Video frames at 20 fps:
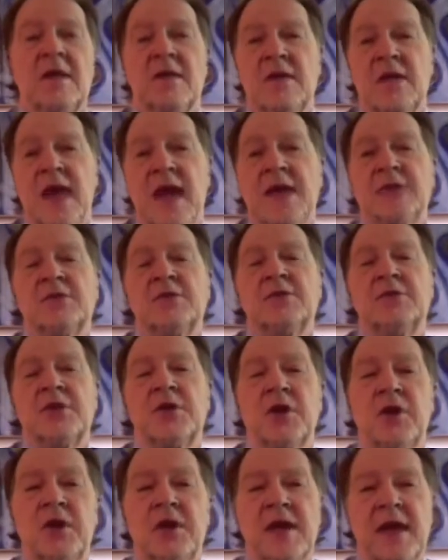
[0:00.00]
The National
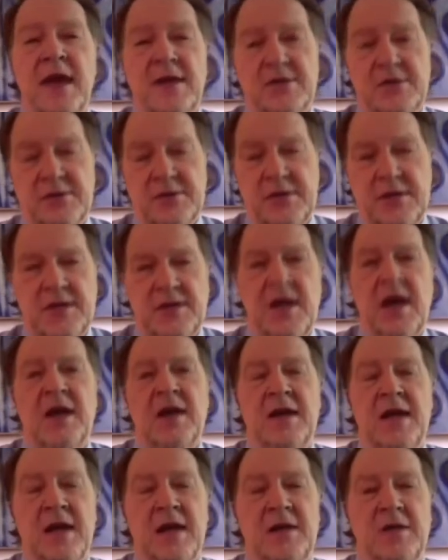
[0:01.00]
Security Agency
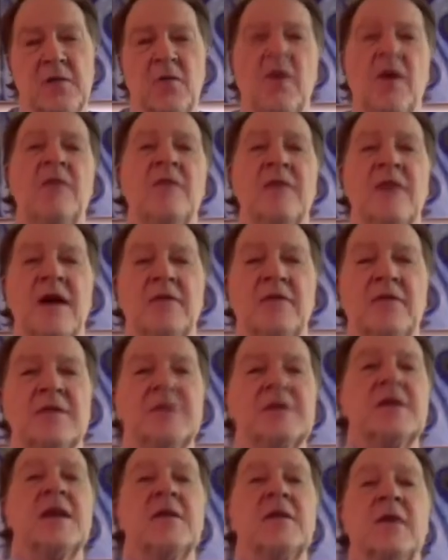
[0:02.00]
contacted one veteran
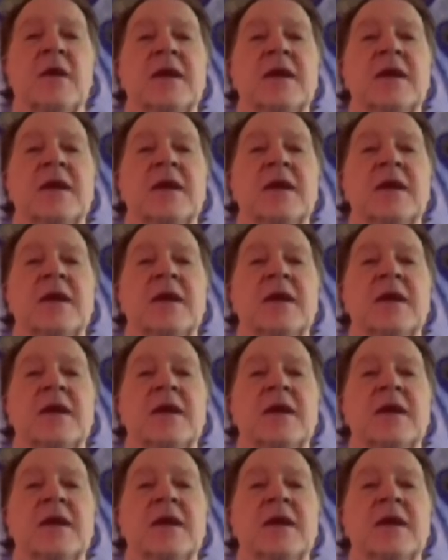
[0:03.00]
and said